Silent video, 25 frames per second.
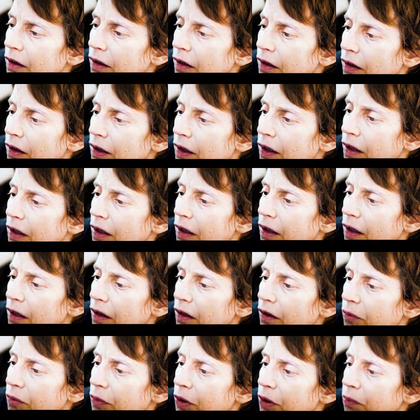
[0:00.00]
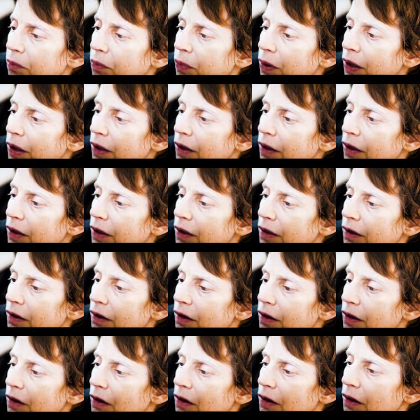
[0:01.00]
get element by
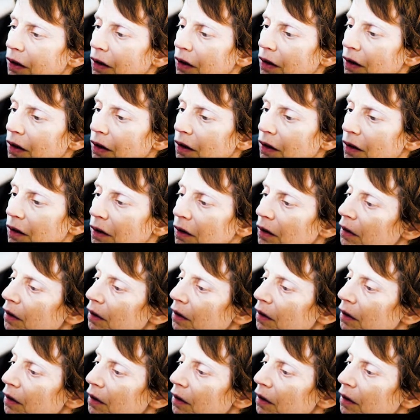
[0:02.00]
ID,